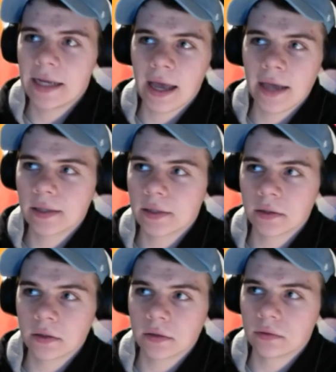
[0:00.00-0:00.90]
ice is
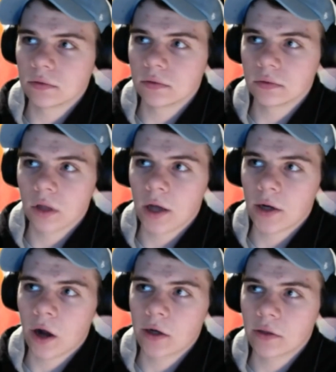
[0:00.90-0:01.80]
a lot
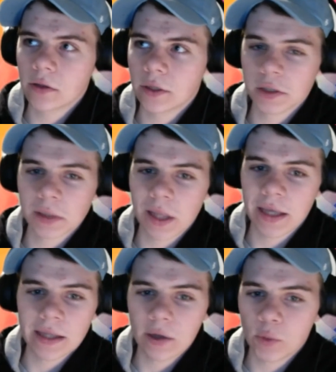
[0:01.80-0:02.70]
harder than just
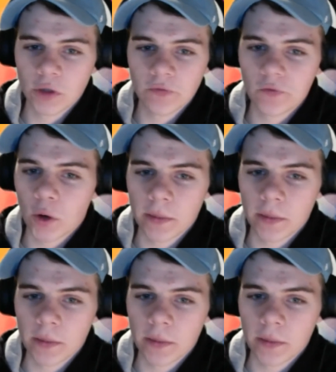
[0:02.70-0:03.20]
laying down a wooden floor.